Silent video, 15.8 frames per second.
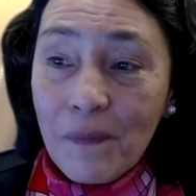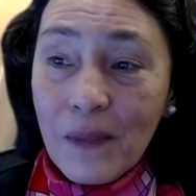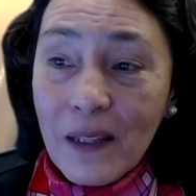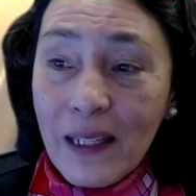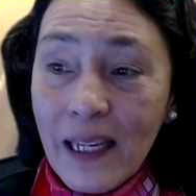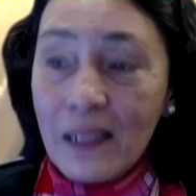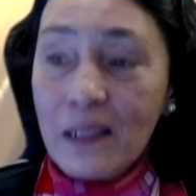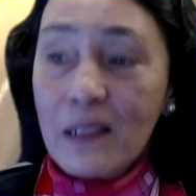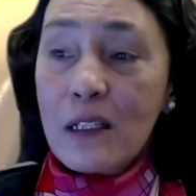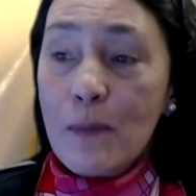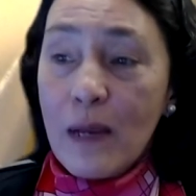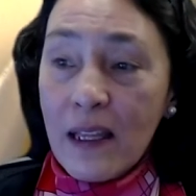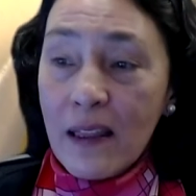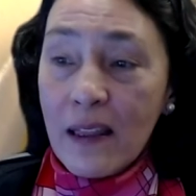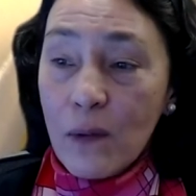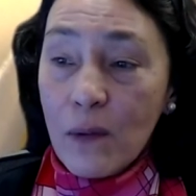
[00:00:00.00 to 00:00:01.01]
kills me
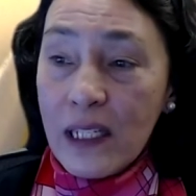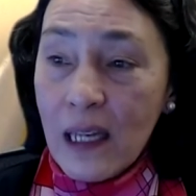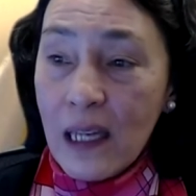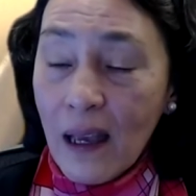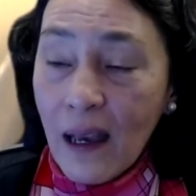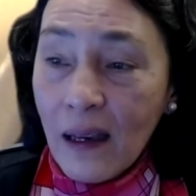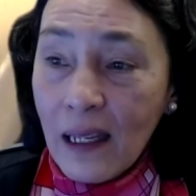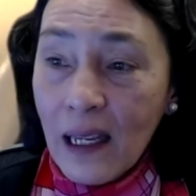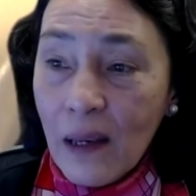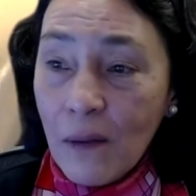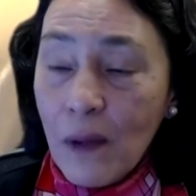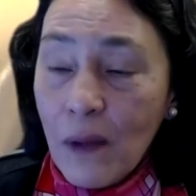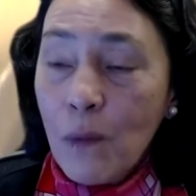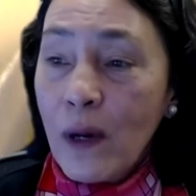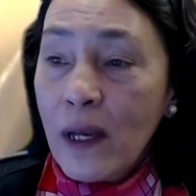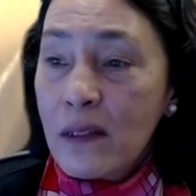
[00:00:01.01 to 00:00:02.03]
that we uh,
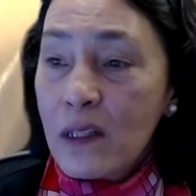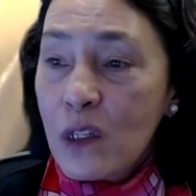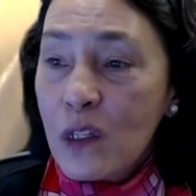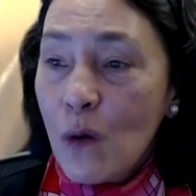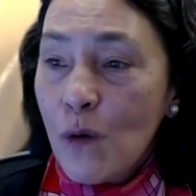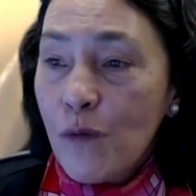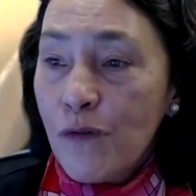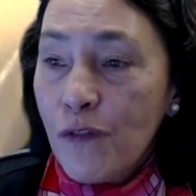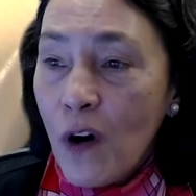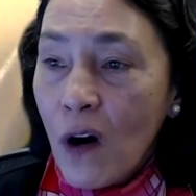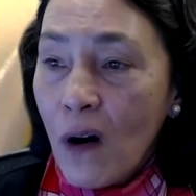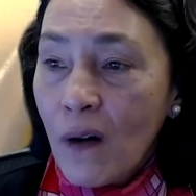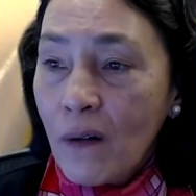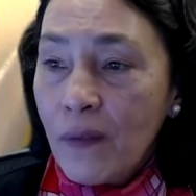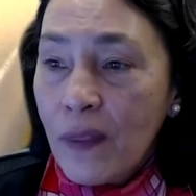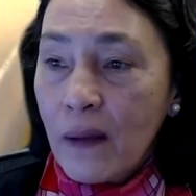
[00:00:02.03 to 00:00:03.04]
it, went so
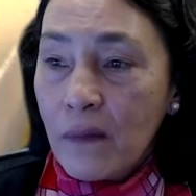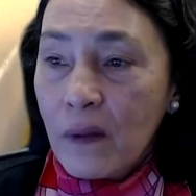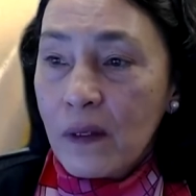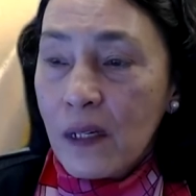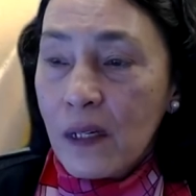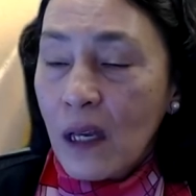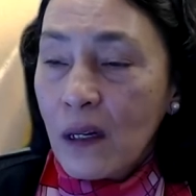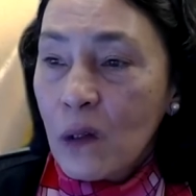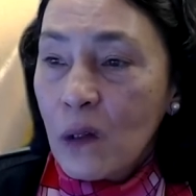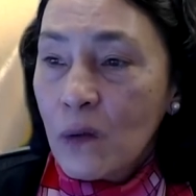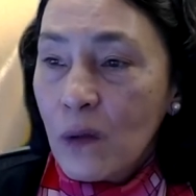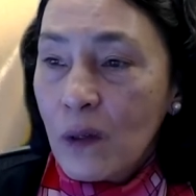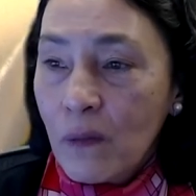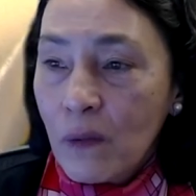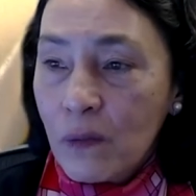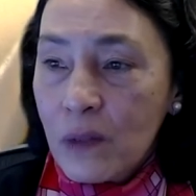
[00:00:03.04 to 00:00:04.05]
far. They, the tunnel
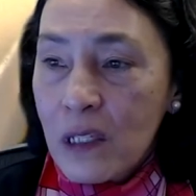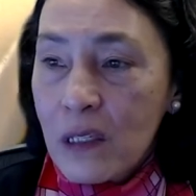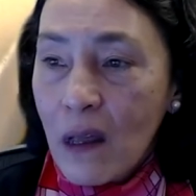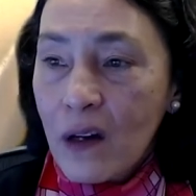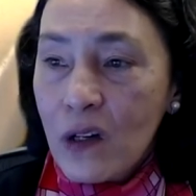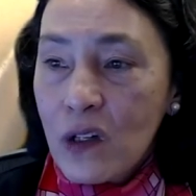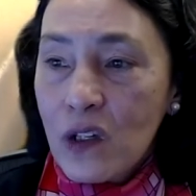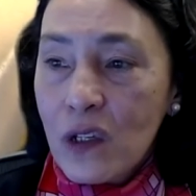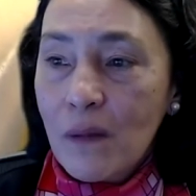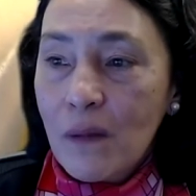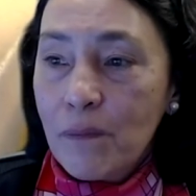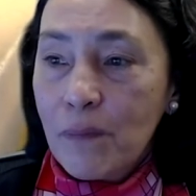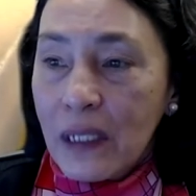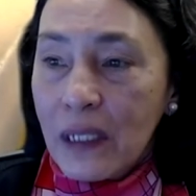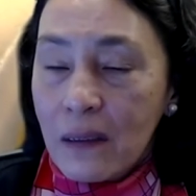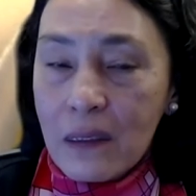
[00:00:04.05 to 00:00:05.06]
was largely
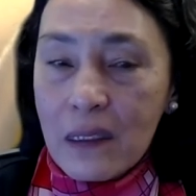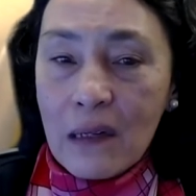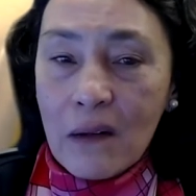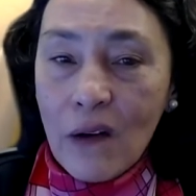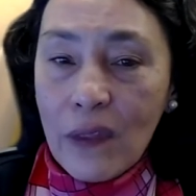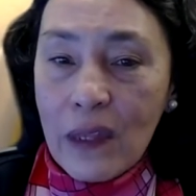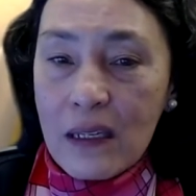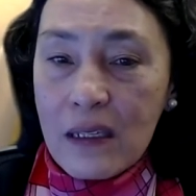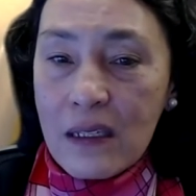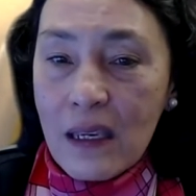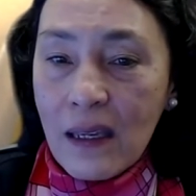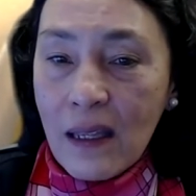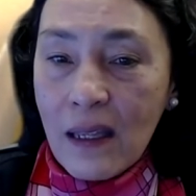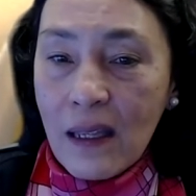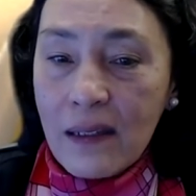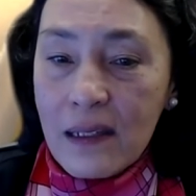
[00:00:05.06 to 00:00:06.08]
built and all this,
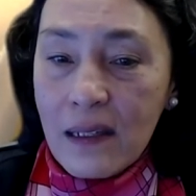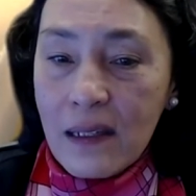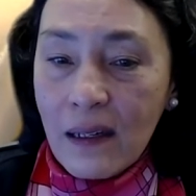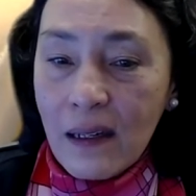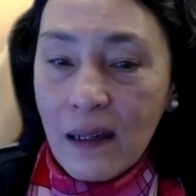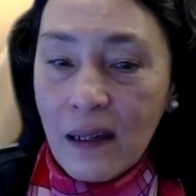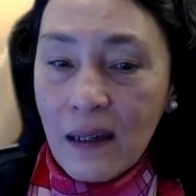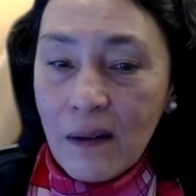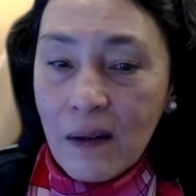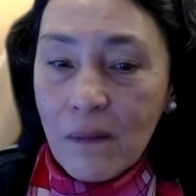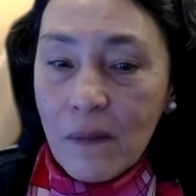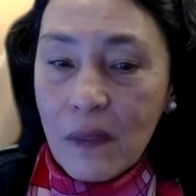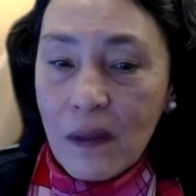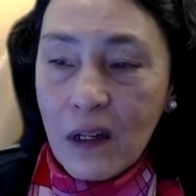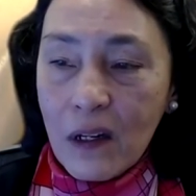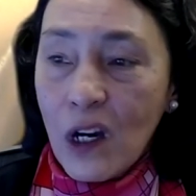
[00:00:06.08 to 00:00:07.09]
and uh,
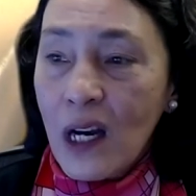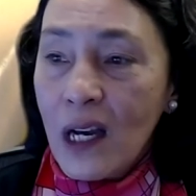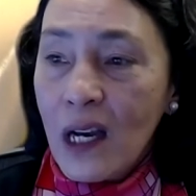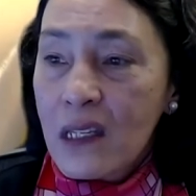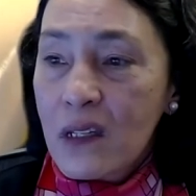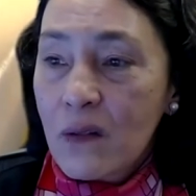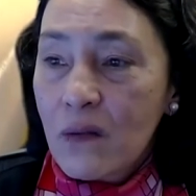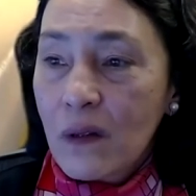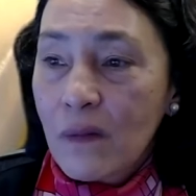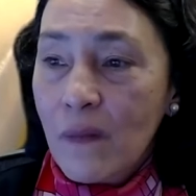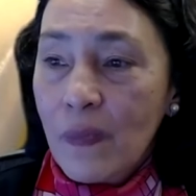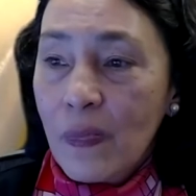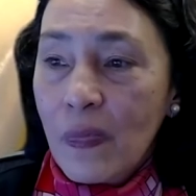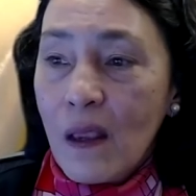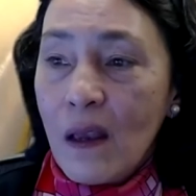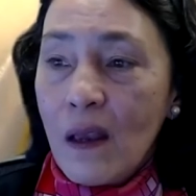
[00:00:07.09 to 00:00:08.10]
the cost
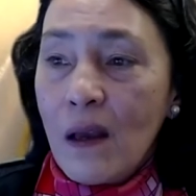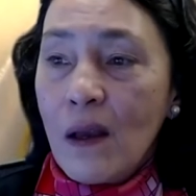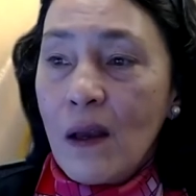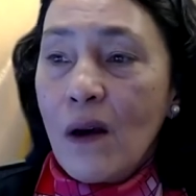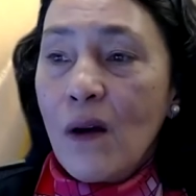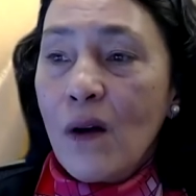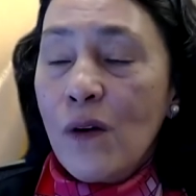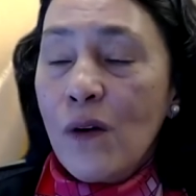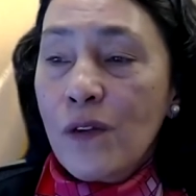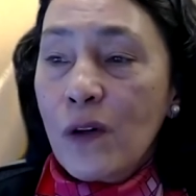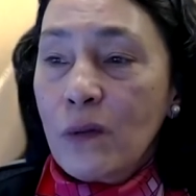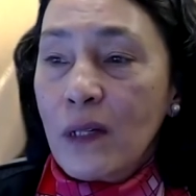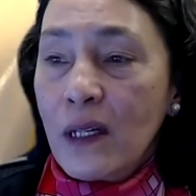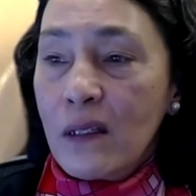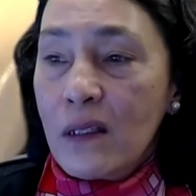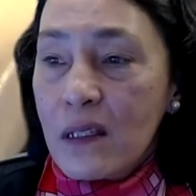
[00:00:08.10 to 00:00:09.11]

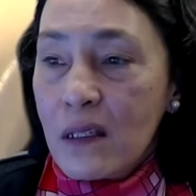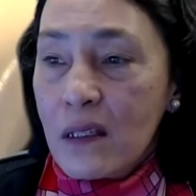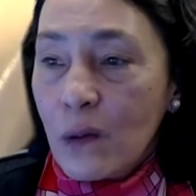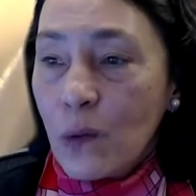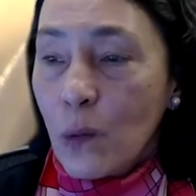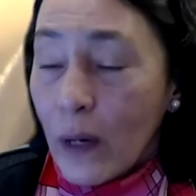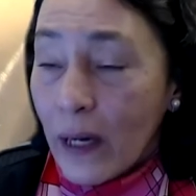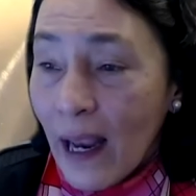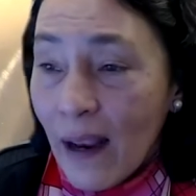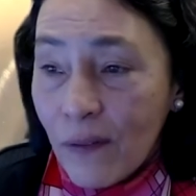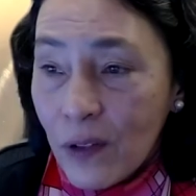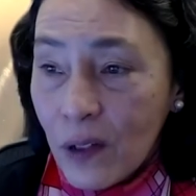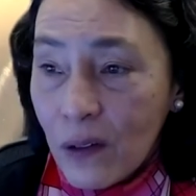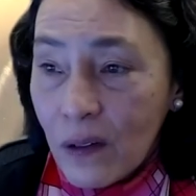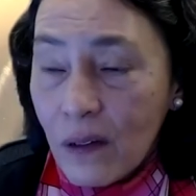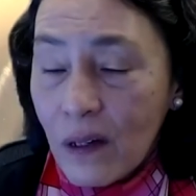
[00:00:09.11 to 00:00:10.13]
overruns or
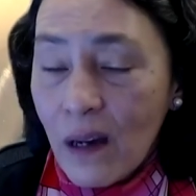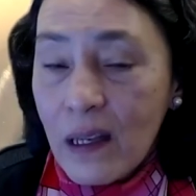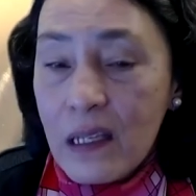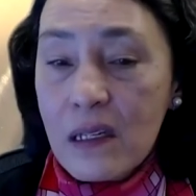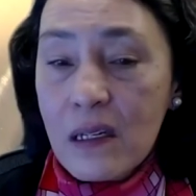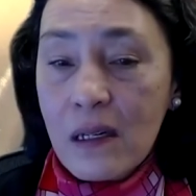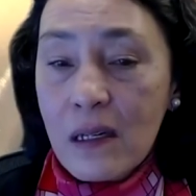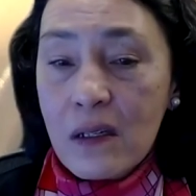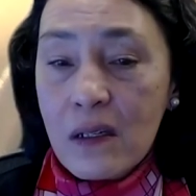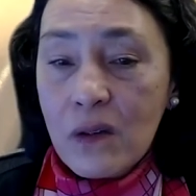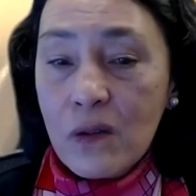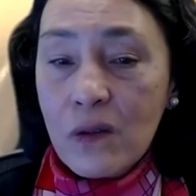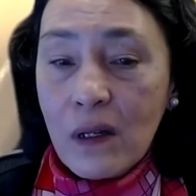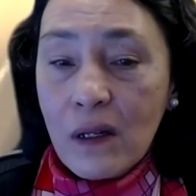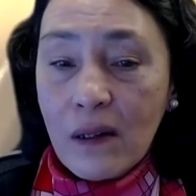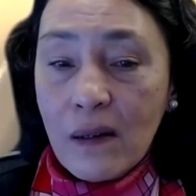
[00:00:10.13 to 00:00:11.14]
whatever caused it
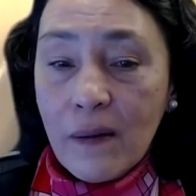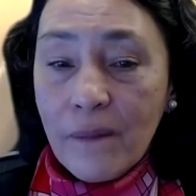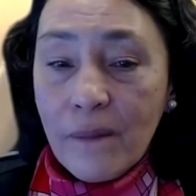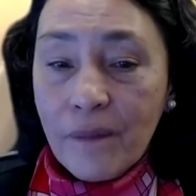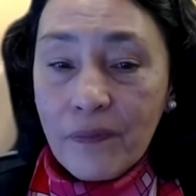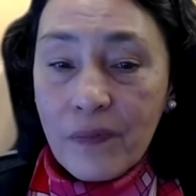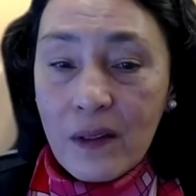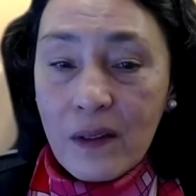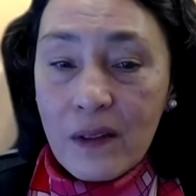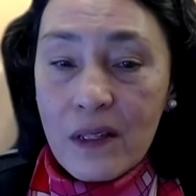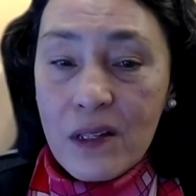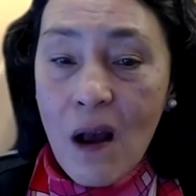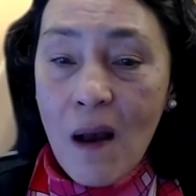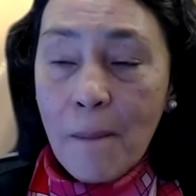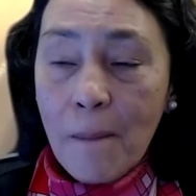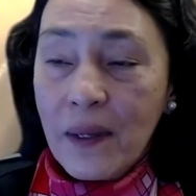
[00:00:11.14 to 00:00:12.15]
to um,
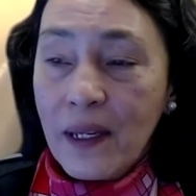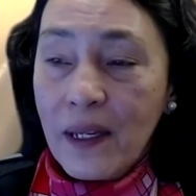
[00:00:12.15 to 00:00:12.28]
stop being